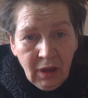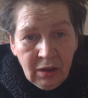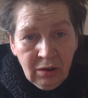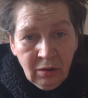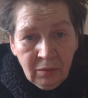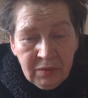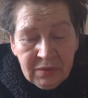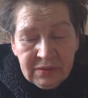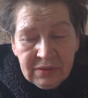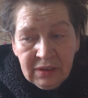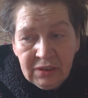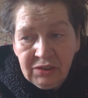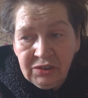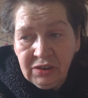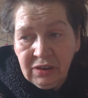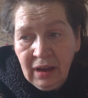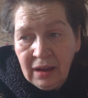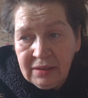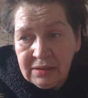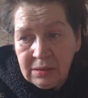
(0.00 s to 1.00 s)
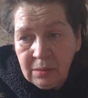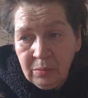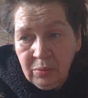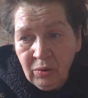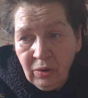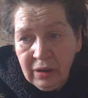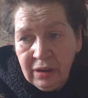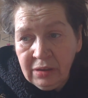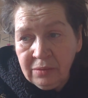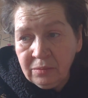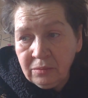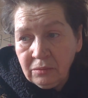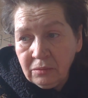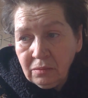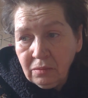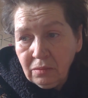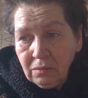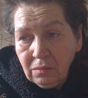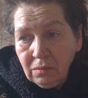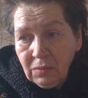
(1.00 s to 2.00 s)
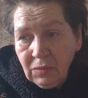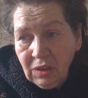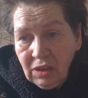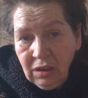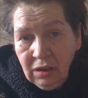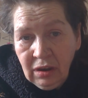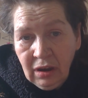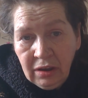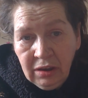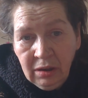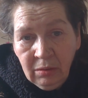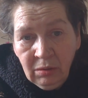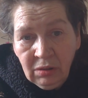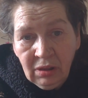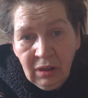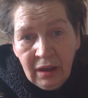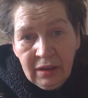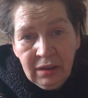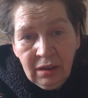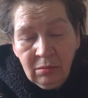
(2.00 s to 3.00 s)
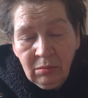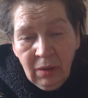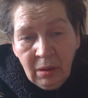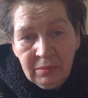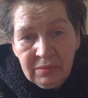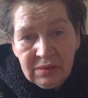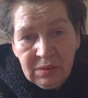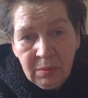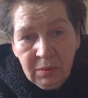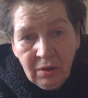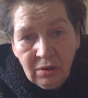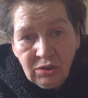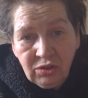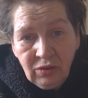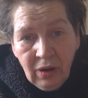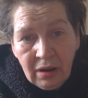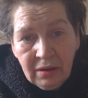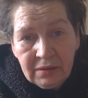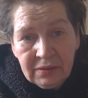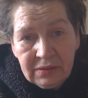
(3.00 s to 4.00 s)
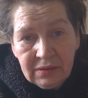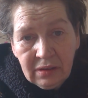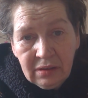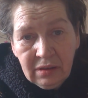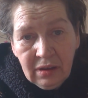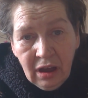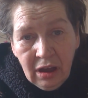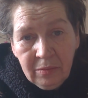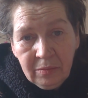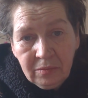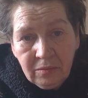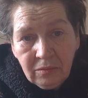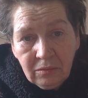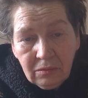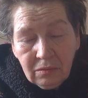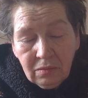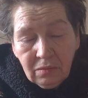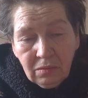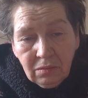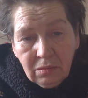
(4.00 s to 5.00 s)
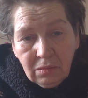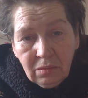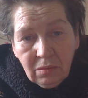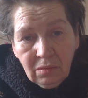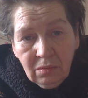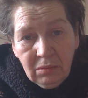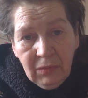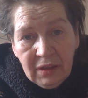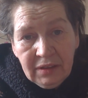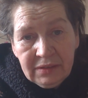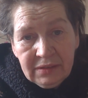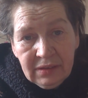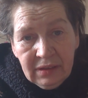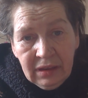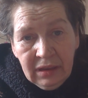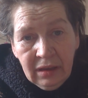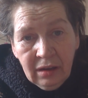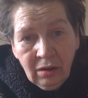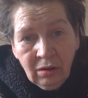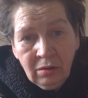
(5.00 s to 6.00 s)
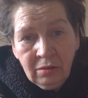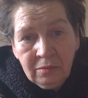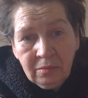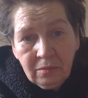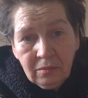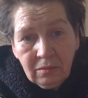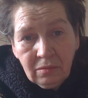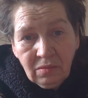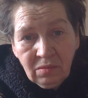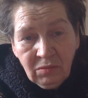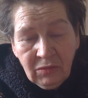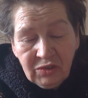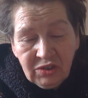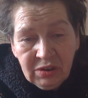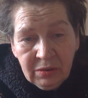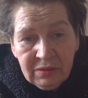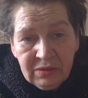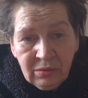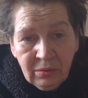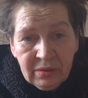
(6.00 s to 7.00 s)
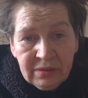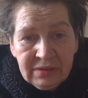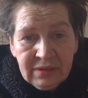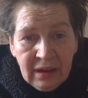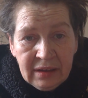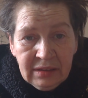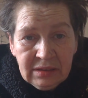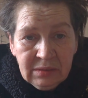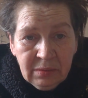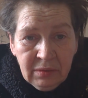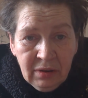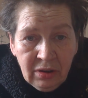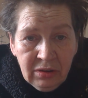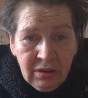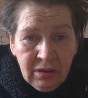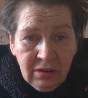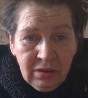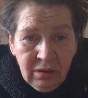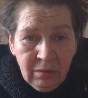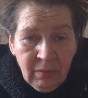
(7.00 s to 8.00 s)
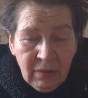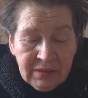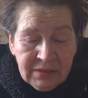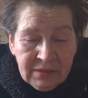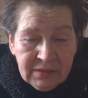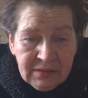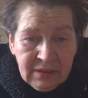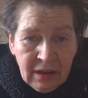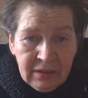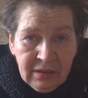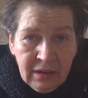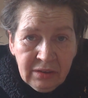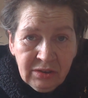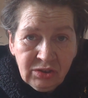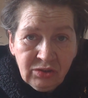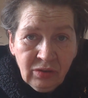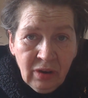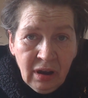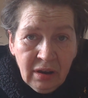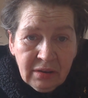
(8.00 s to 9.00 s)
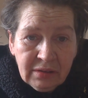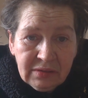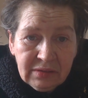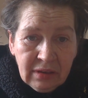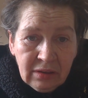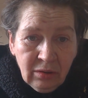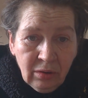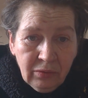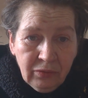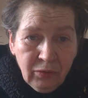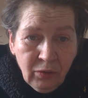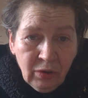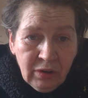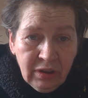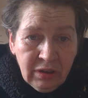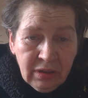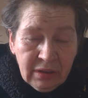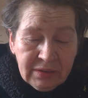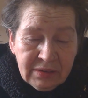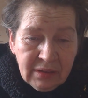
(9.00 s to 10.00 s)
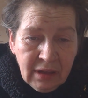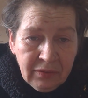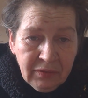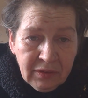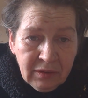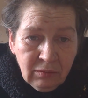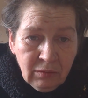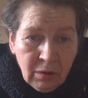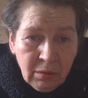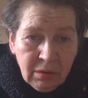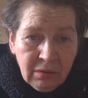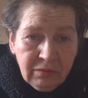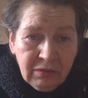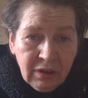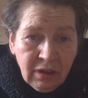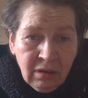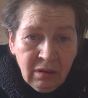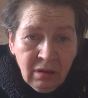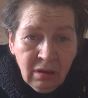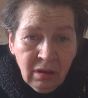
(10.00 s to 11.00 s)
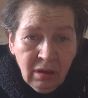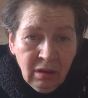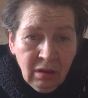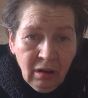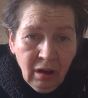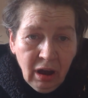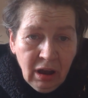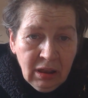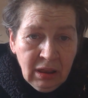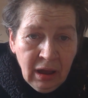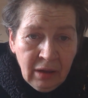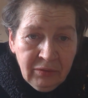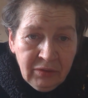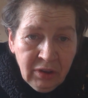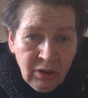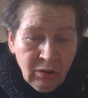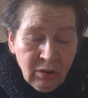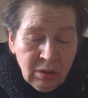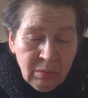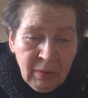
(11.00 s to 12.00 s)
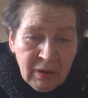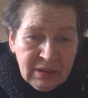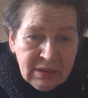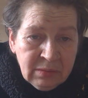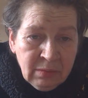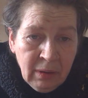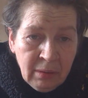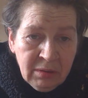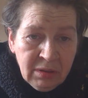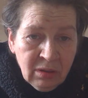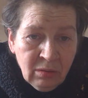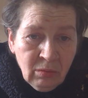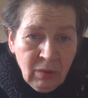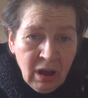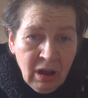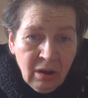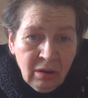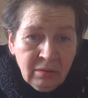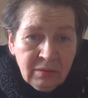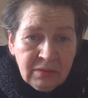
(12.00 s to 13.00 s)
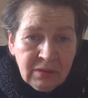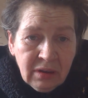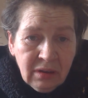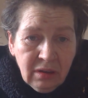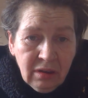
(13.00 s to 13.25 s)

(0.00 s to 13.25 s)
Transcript: And obviously she has a point. You know, you wouldn't like your mum to be on drugs and mentally ill. She was always saying to me, oh, you mustn't take those drugs, they're not for you, there's nothing wrong with you. I love you, you're the best mum in the world.